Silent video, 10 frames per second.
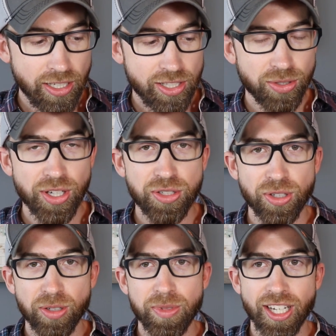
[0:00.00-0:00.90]
So I
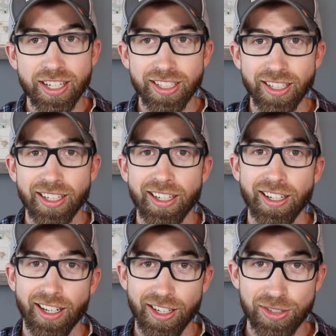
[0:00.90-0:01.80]
showed him the idea.
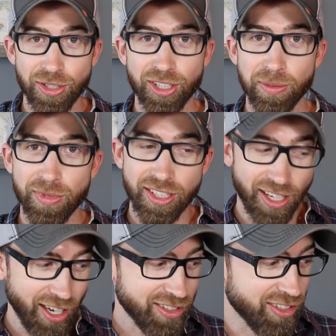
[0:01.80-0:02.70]
I took him the
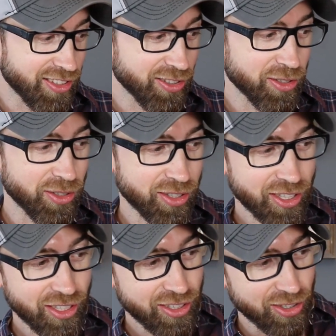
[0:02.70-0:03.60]
nasty little
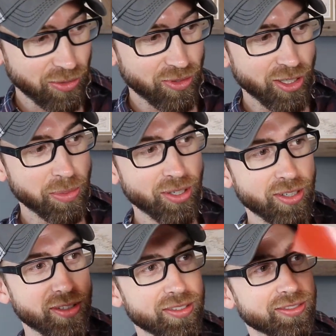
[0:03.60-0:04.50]

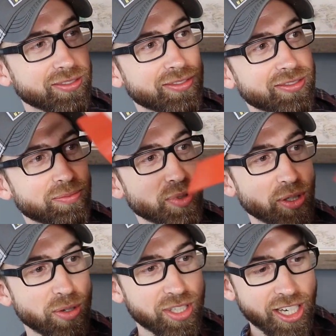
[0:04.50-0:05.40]
rubber
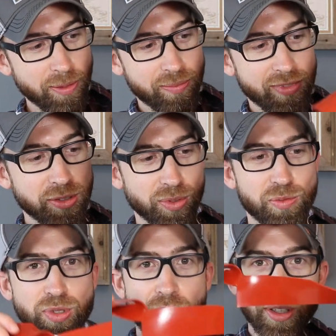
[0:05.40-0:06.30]
prototype. This one's
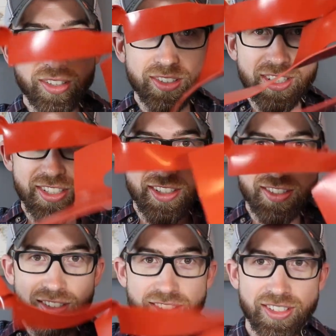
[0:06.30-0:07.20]
broken because
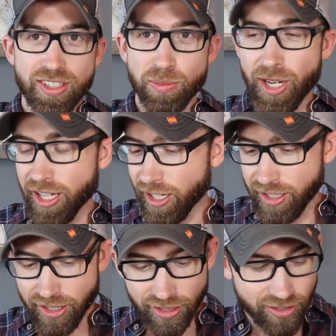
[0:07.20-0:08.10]
it's such a bad
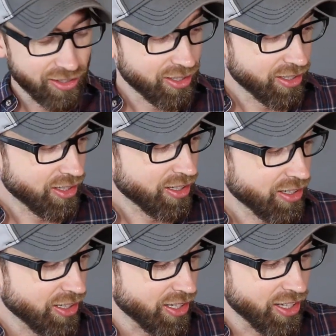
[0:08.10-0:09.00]
idea.
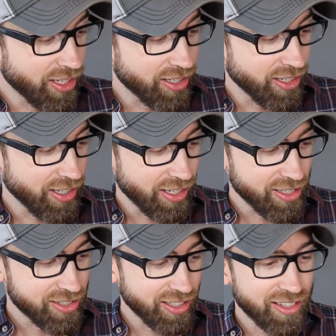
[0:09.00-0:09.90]
And I
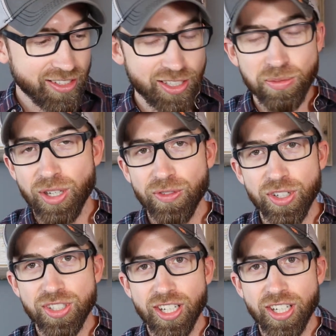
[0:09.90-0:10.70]
said, this is my first